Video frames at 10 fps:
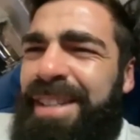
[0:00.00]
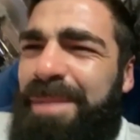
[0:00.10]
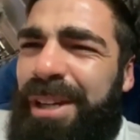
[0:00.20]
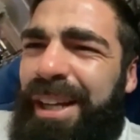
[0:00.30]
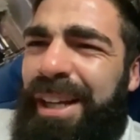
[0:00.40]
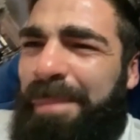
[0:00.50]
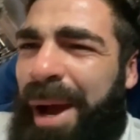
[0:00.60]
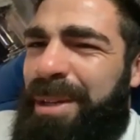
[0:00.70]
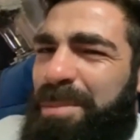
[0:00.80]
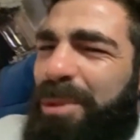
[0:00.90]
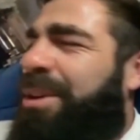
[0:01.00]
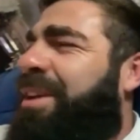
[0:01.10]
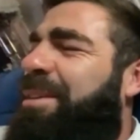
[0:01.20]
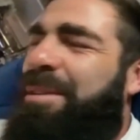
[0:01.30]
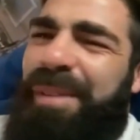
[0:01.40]
like a little mammy's boy.
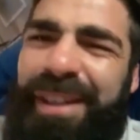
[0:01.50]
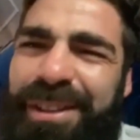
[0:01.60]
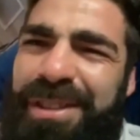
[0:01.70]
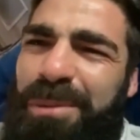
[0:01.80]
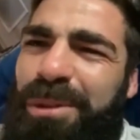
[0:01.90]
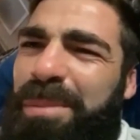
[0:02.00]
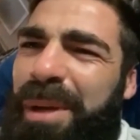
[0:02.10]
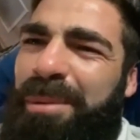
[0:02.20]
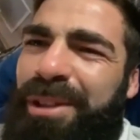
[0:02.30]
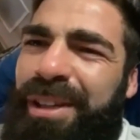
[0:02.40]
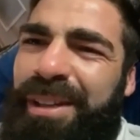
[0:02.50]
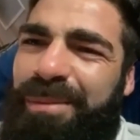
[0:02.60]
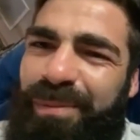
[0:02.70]
You know what I mean? I just don't like people like him.